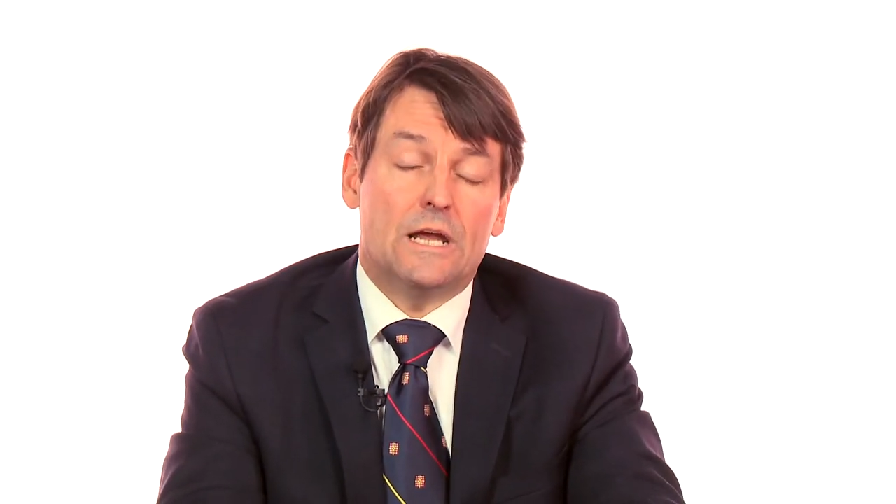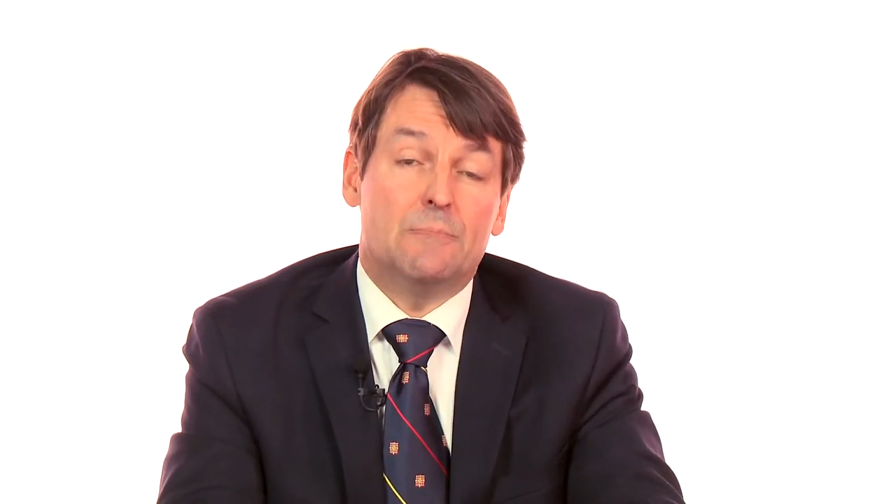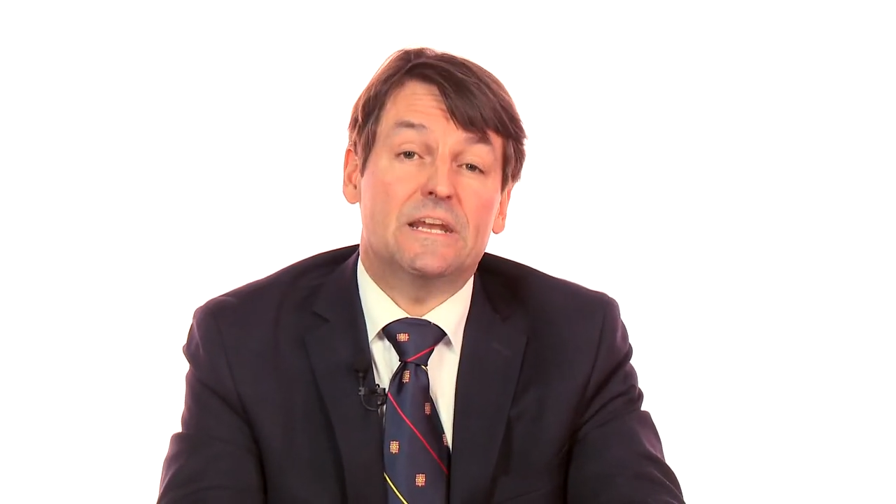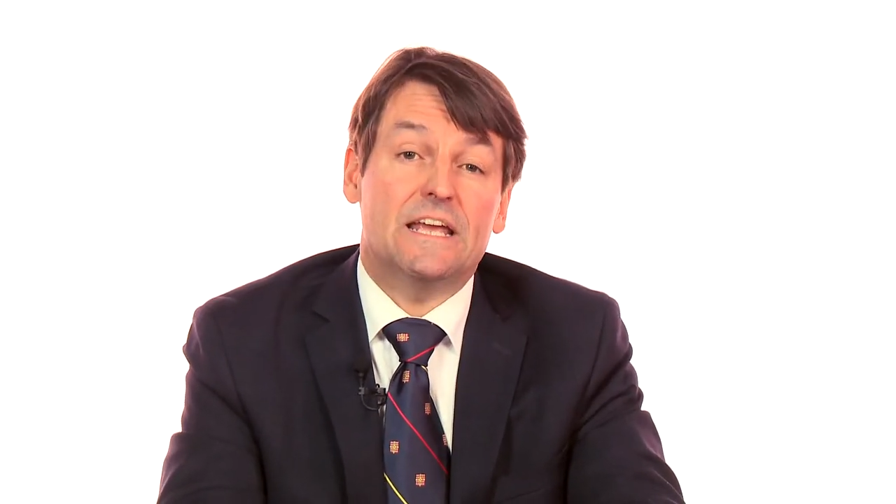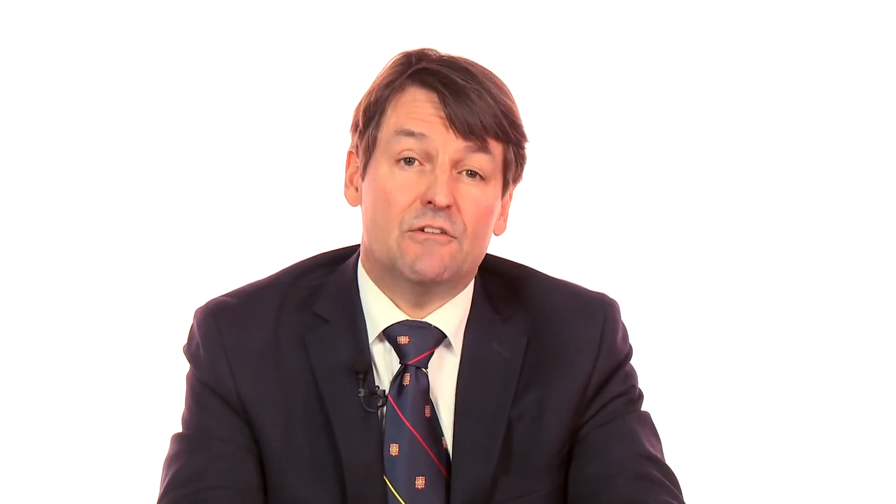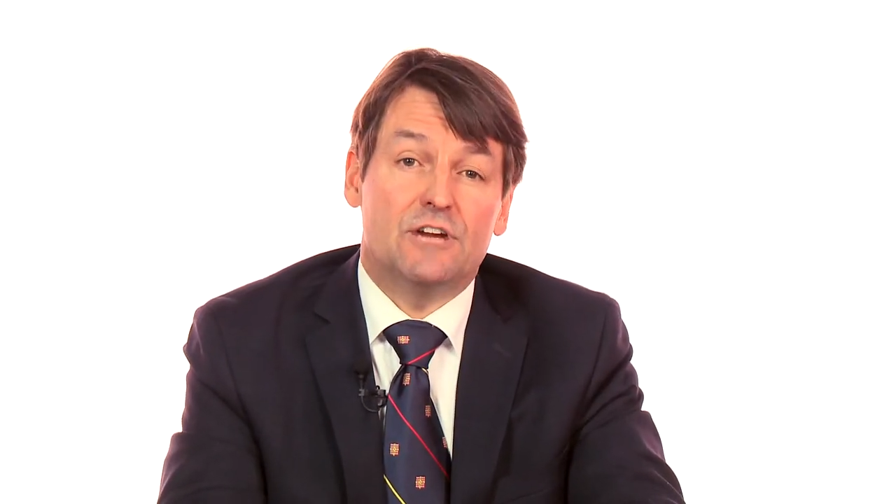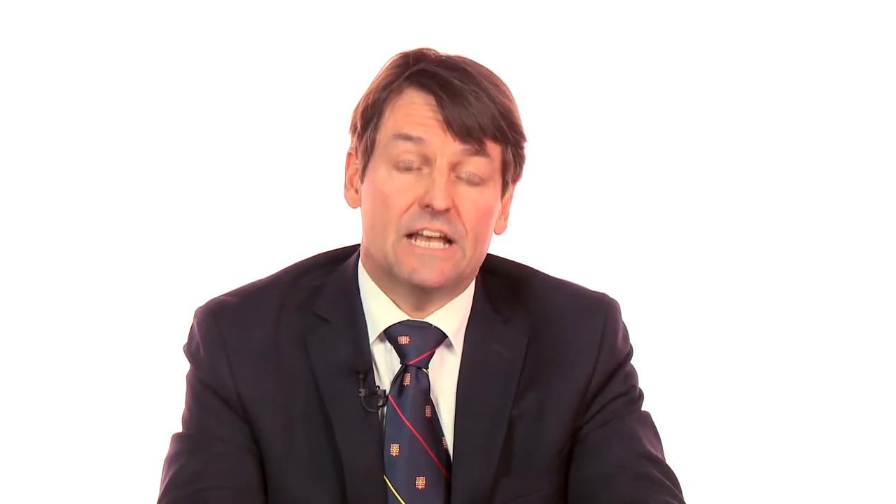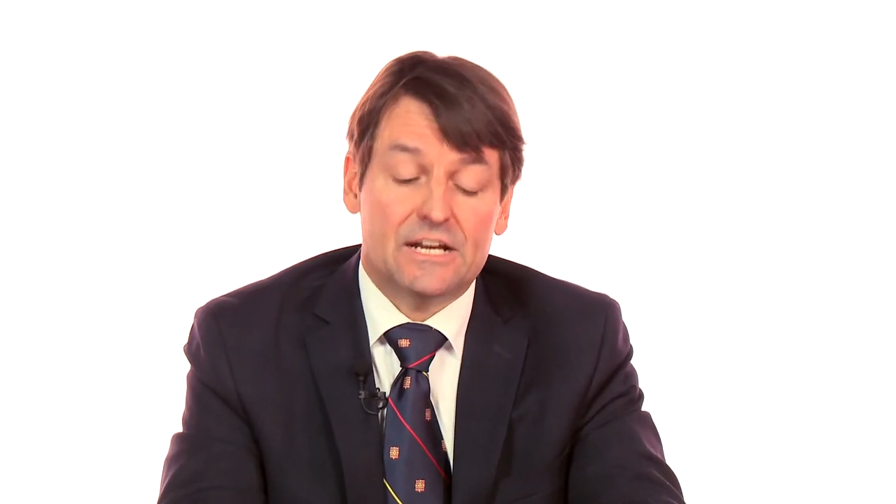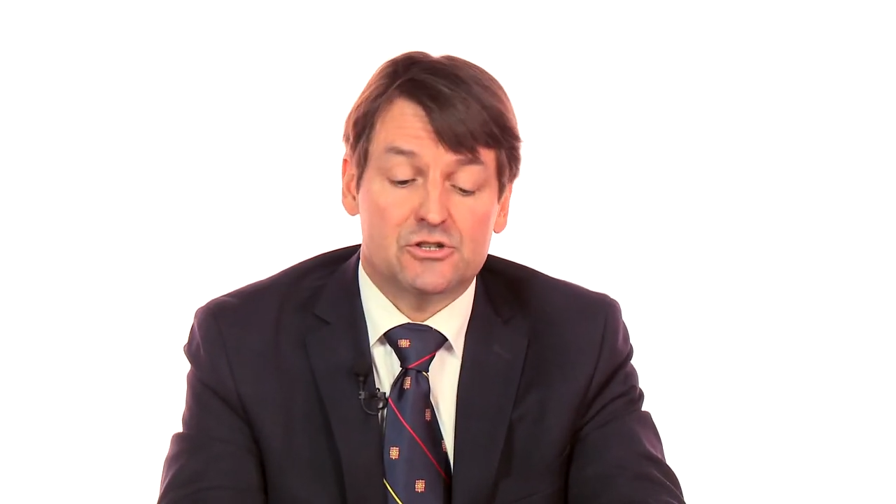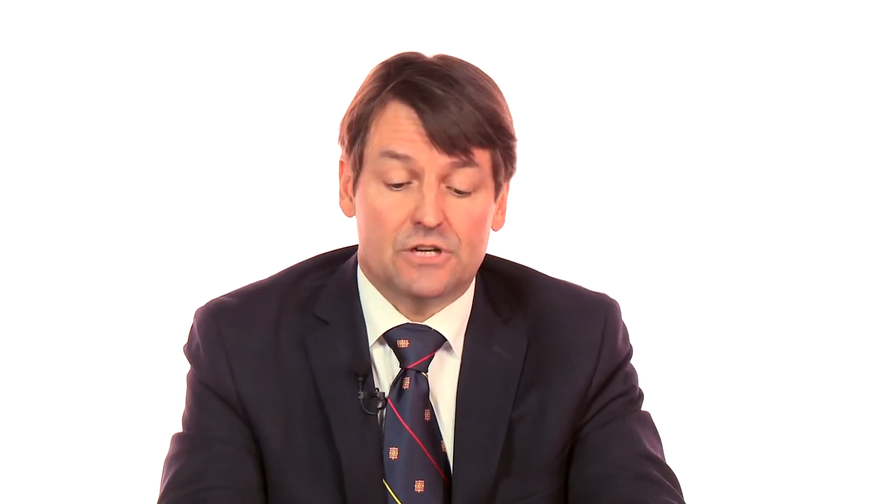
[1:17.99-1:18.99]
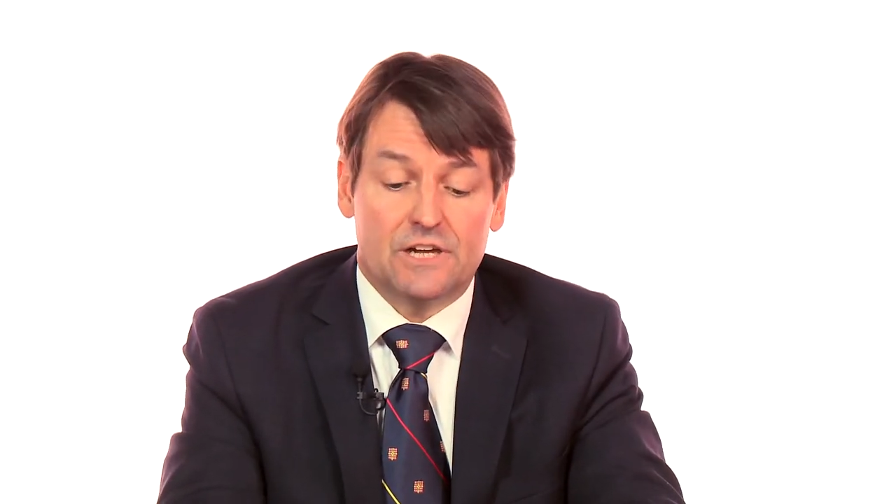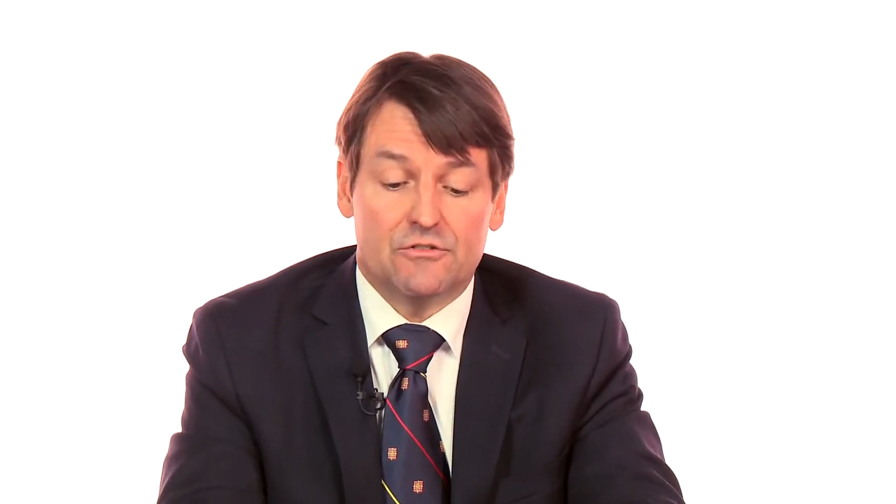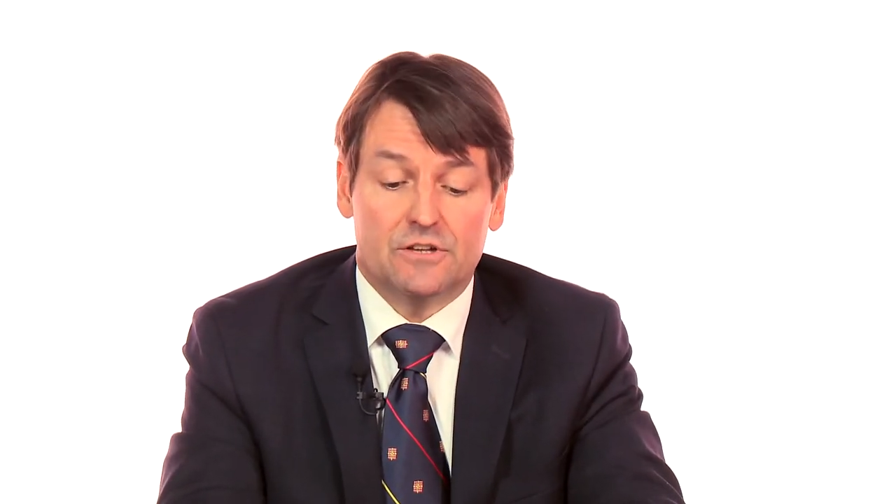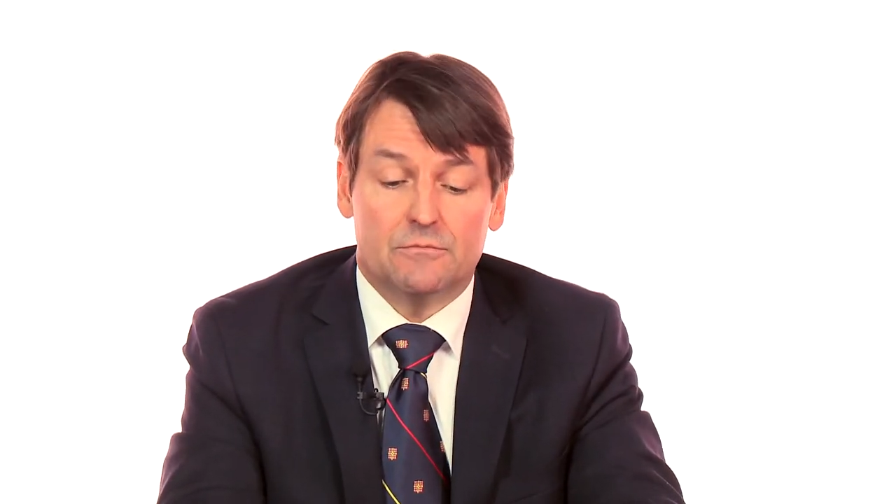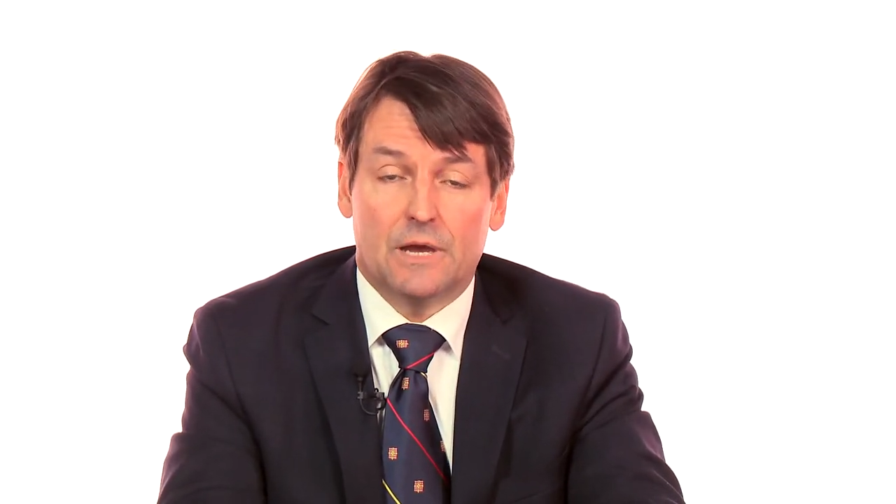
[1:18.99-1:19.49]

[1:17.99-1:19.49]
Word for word: a plenary lecture given